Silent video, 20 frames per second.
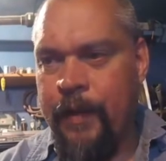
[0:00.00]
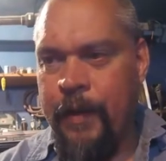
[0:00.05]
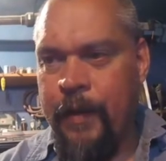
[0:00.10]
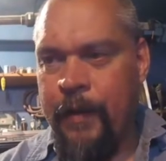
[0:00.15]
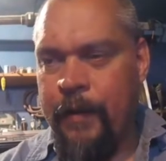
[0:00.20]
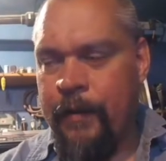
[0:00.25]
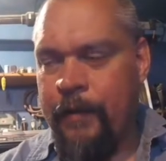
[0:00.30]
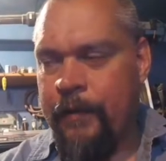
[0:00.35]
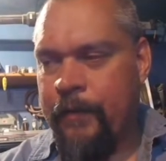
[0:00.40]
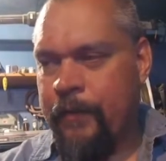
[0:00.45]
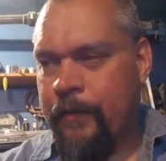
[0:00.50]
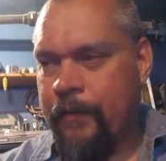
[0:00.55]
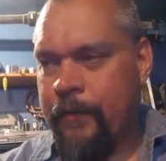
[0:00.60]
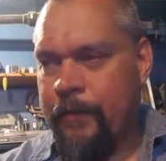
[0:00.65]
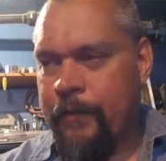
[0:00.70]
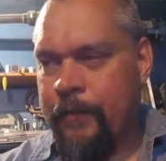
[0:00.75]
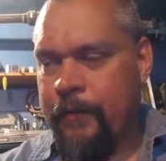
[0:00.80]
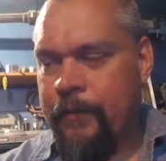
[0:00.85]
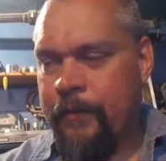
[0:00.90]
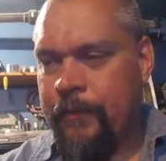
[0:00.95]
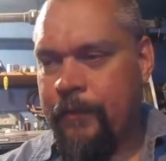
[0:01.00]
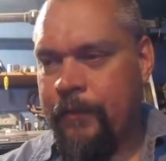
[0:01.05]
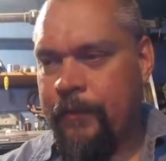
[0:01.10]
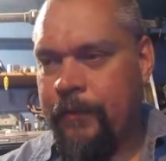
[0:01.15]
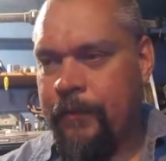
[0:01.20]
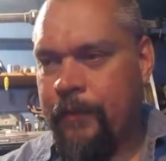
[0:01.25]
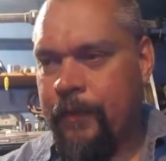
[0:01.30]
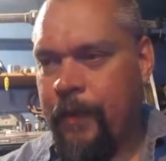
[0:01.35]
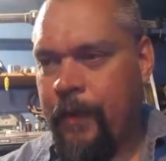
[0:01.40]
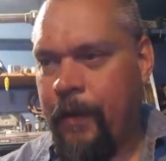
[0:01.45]

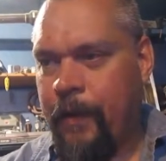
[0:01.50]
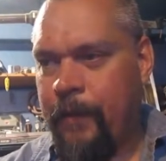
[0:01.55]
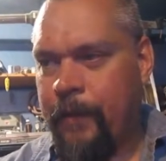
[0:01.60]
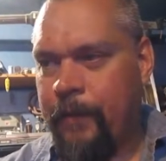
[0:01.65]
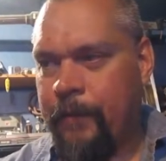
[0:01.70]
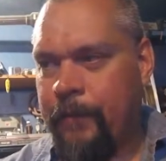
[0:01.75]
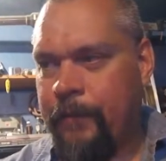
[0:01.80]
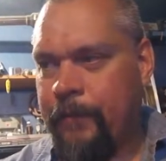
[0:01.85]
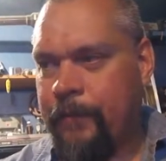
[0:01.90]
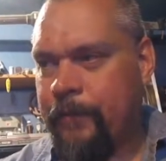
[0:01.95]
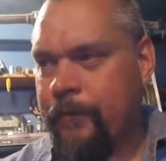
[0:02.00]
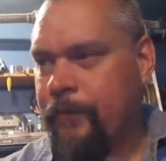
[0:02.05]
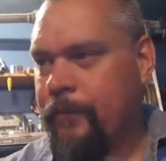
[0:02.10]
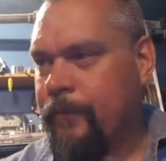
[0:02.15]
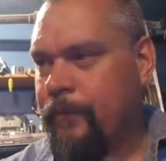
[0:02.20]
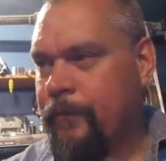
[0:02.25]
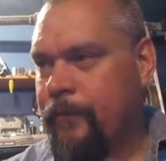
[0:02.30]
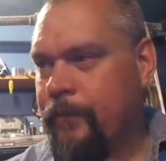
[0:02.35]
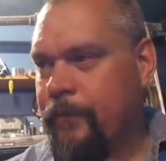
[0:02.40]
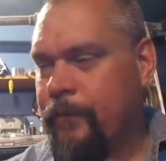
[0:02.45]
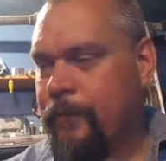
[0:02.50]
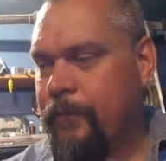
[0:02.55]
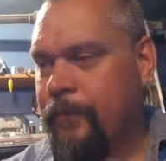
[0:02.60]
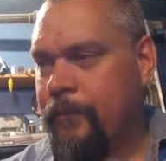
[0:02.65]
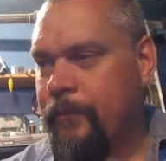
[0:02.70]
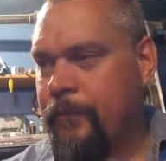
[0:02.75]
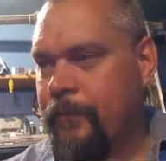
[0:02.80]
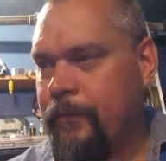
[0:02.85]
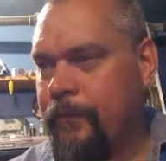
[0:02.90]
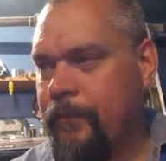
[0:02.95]

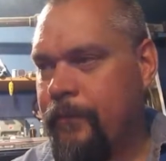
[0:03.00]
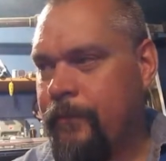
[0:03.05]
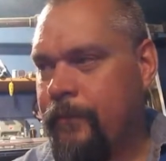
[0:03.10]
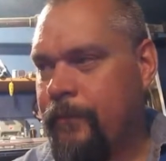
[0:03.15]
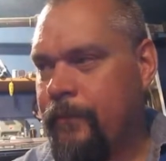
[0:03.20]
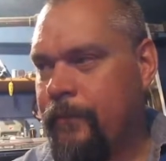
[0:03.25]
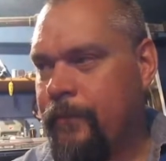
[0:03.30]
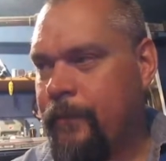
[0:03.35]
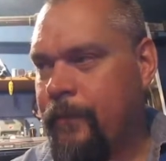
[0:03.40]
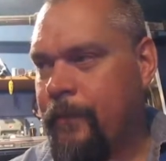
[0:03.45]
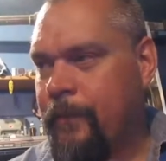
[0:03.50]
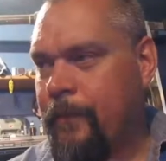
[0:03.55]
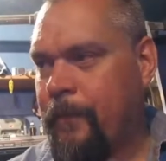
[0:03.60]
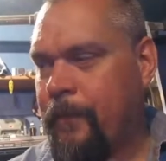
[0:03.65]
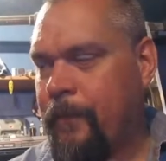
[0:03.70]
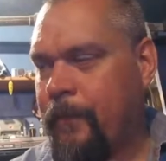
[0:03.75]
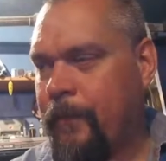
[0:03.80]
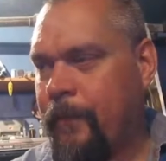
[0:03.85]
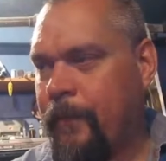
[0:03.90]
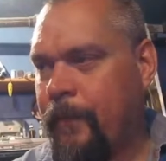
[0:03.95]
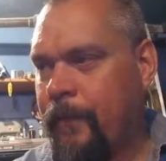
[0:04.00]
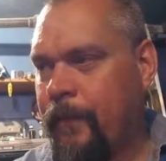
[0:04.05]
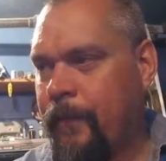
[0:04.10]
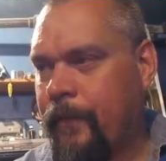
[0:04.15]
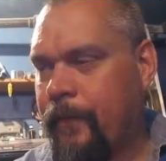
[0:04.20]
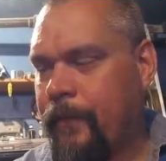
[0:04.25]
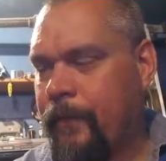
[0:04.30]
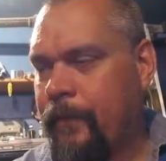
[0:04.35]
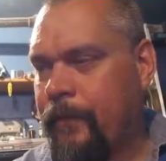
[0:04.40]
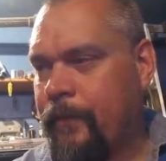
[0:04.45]

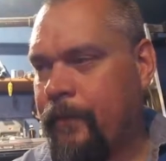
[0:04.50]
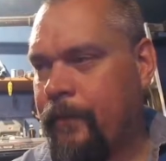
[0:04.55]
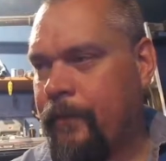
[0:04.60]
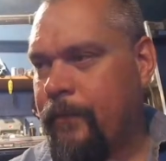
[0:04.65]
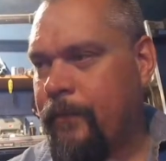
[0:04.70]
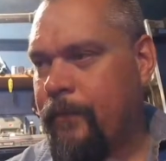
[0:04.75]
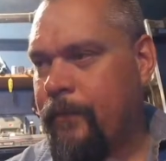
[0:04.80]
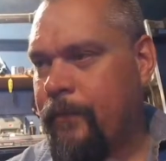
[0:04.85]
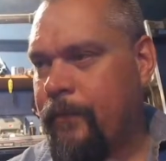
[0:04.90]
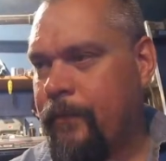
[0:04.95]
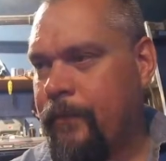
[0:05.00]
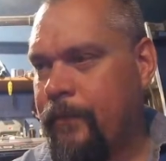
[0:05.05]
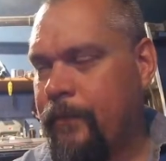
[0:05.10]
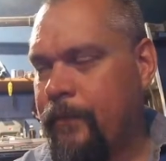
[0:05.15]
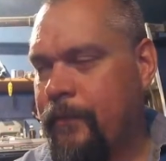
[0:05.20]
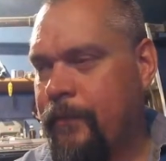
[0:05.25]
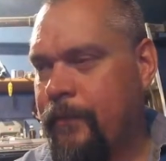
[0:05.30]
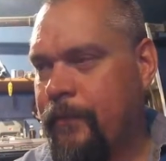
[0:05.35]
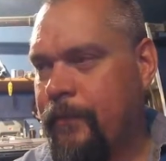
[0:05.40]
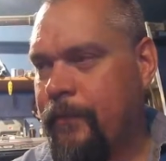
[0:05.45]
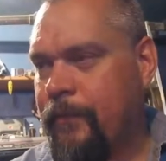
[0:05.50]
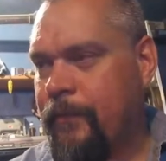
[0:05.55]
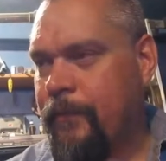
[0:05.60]
No one is speaking in this clip.